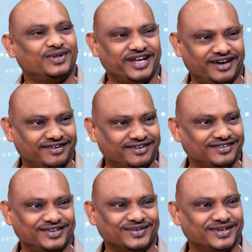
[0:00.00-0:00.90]
there to
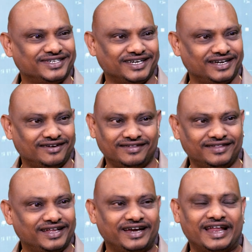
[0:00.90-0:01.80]
US, and
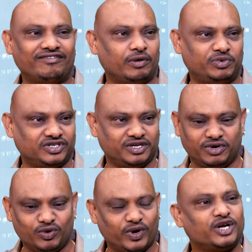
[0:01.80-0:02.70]
they didn't have an opportunity.
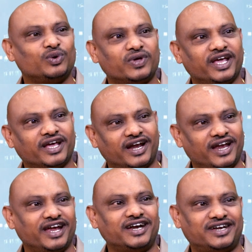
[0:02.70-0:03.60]
But Y2K
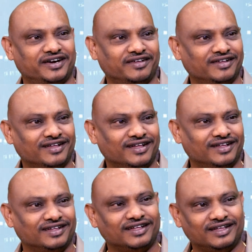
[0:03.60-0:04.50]
created
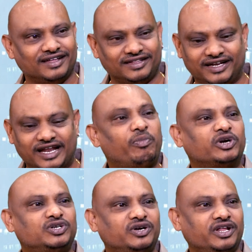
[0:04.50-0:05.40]
that
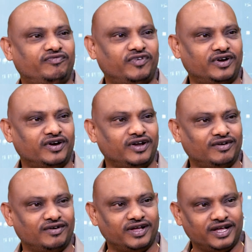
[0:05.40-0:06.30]
opportunity for
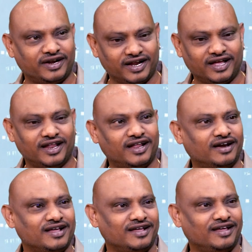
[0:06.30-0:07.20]
a regular
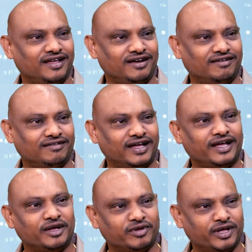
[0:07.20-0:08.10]

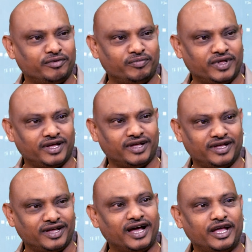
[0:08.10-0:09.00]

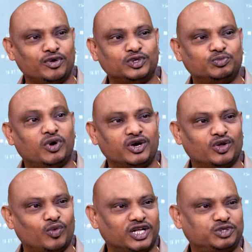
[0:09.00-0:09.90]
a guy who's born
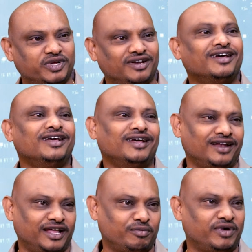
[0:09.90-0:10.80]
to a watchman,
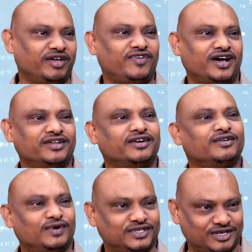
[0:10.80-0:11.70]
like my father
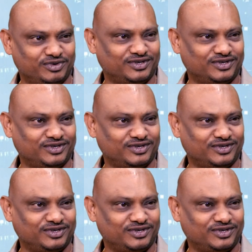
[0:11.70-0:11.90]
was a